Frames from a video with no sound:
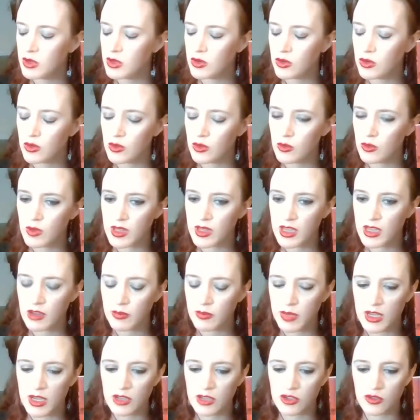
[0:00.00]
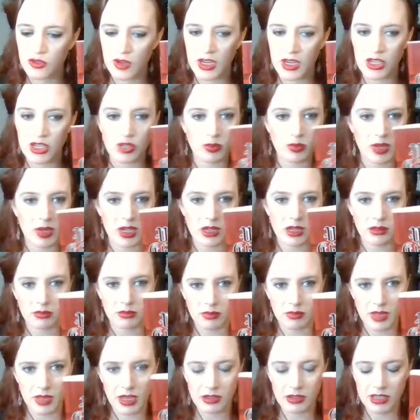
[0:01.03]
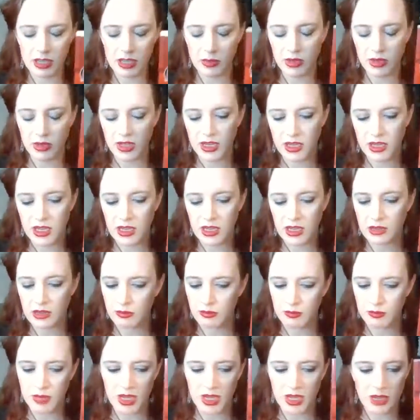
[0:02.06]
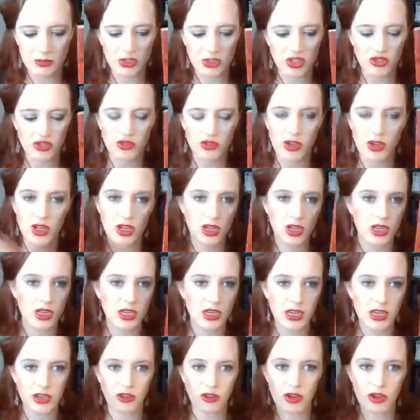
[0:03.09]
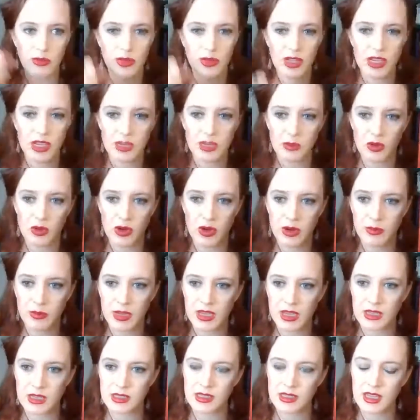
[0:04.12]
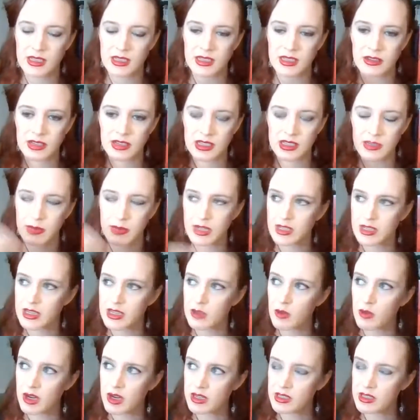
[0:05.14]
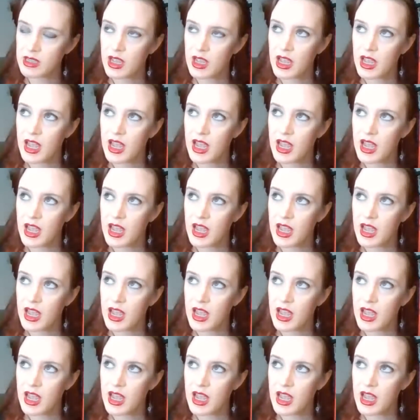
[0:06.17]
who without being drained by the housekeeper lady becomes strong and not a cripple anymore because that's how disability works.